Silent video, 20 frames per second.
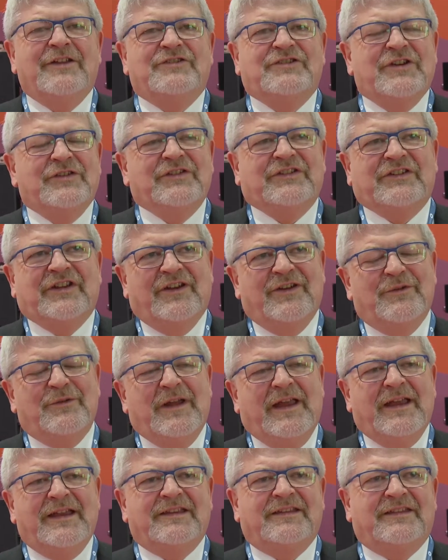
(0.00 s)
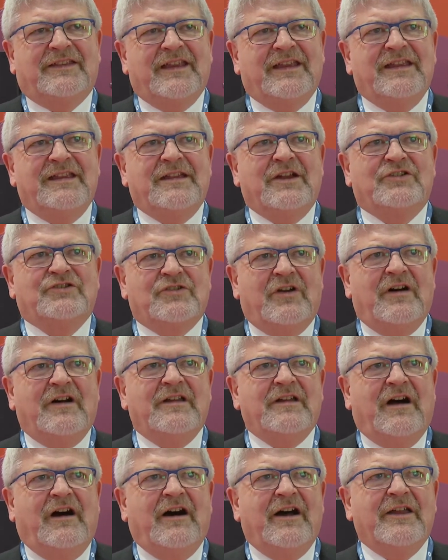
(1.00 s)
used to is the
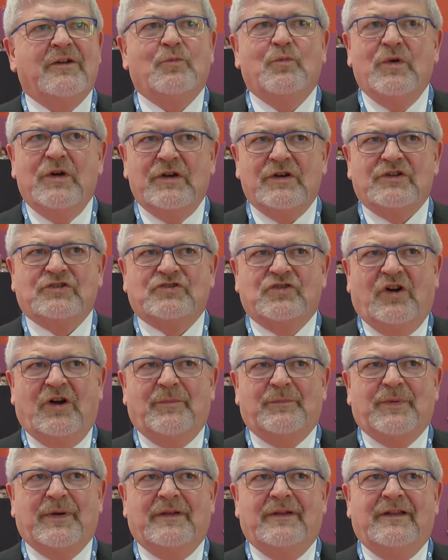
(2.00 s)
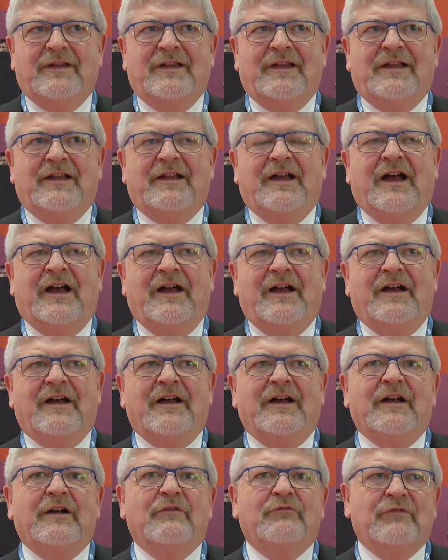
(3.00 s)
dry eye workshop
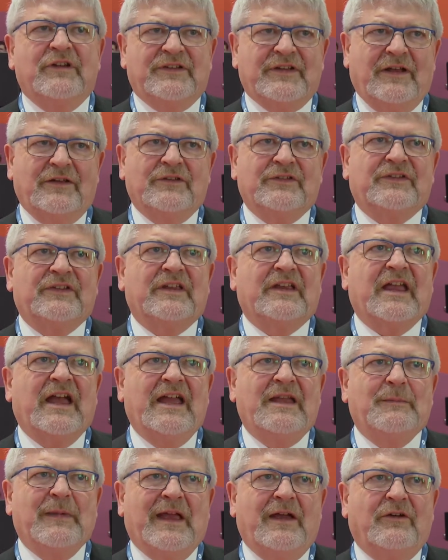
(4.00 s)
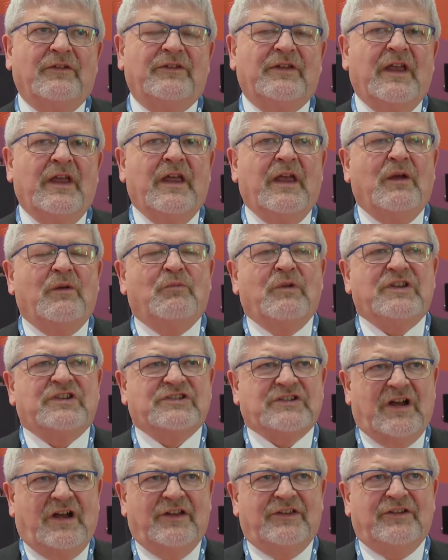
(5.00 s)
uh, results that came out, which
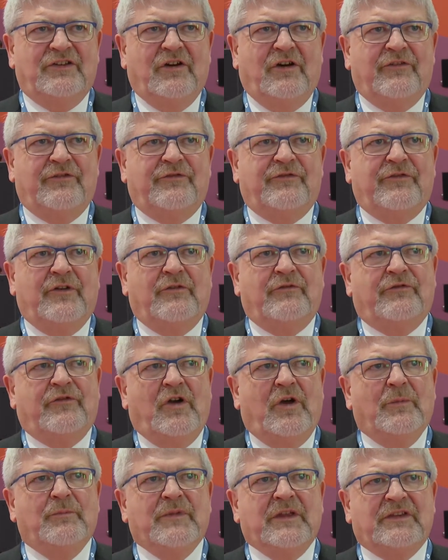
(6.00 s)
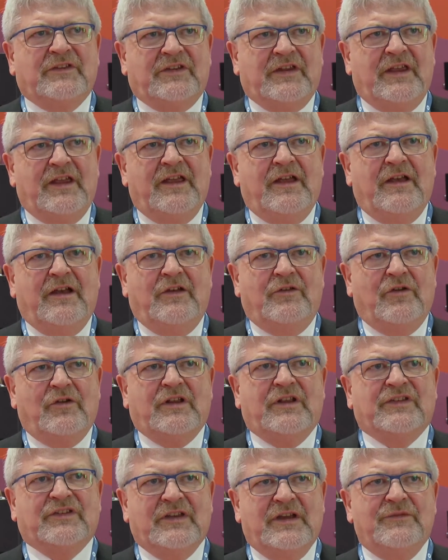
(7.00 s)
started off from the Tear and
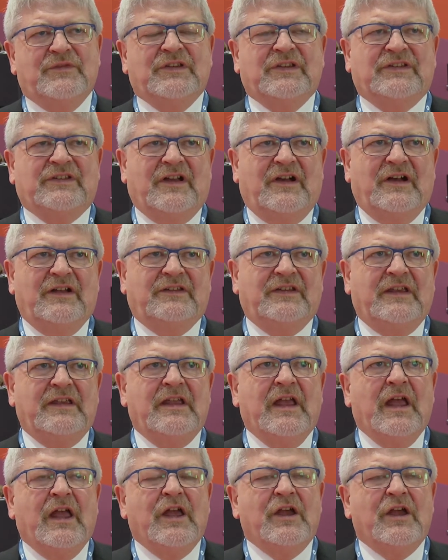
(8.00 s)
Ocular Surface Society